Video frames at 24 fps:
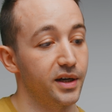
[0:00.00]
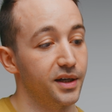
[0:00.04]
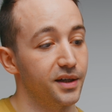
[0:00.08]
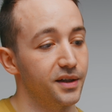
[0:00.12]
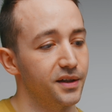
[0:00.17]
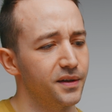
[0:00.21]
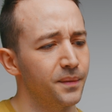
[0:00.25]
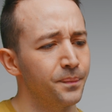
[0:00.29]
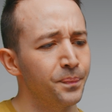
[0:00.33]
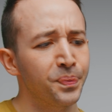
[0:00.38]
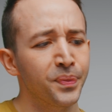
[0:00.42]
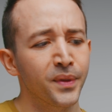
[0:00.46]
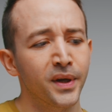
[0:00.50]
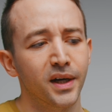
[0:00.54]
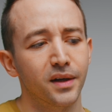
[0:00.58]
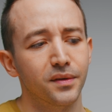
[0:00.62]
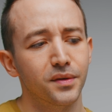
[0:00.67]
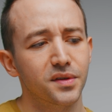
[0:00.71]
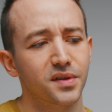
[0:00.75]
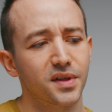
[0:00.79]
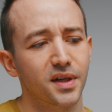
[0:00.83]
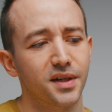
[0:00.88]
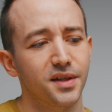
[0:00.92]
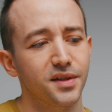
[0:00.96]
And it
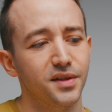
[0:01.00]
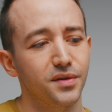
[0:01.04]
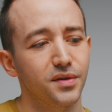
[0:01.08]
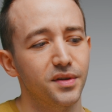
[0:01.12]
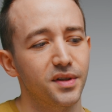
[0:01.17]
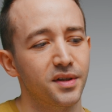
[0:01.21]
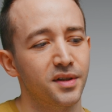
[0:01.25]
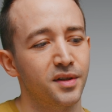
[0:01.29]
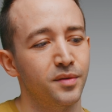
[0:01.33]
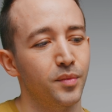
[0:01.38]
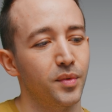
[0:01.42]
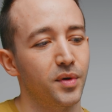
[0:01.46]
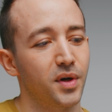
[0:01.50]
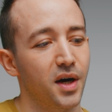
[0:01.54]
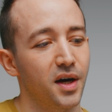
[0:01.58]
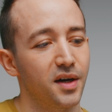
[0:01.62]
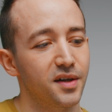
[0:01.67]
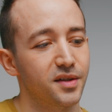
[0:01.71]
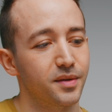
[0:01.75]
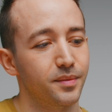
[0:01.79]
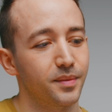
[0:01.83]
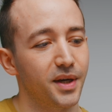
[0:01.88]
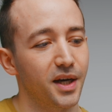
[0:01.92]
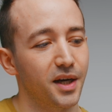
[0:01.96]
looks like he's using some
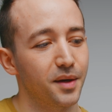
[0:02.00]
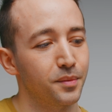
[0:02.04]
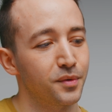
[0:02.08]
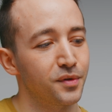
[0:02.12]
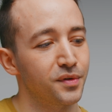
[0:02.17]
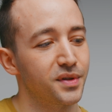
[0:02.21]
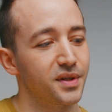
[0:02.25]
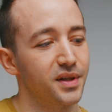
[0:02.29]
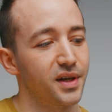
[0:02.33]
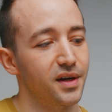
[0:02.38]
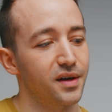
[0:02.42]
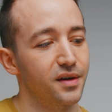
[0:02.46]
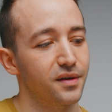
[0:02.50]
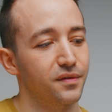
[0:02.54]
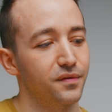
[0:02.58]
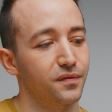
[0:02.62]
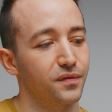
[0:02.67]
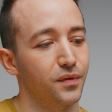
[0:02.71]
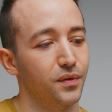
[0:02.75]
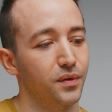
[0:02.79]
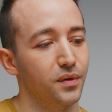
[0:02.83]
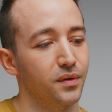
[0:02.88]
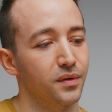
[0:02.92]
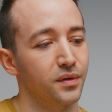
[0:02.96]
custom cables there
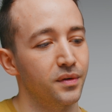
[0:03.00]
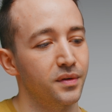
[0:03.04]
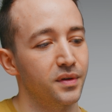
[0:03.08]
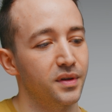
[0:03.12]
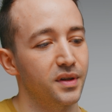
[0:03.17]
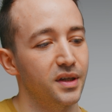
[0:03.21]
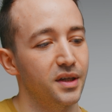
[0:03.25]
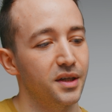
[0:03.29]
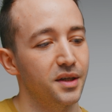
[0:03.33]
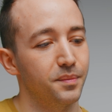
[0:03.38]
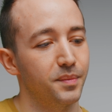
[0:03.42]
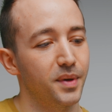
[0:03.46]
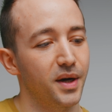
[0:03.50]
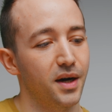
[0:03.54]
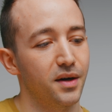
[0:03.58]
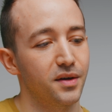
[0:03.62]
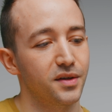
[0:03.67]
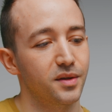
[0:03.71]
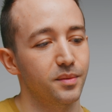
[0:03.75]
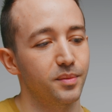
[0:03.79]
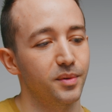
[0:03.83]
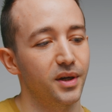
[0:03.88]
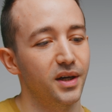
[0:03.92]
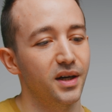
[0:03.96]
for the power
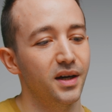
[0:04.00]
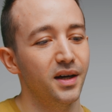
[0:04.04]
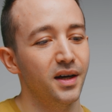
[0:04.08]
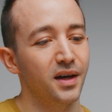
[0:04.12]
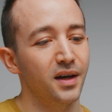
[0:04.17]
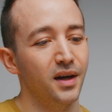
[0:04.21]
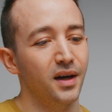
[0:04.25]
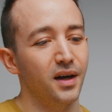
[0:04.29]
supply.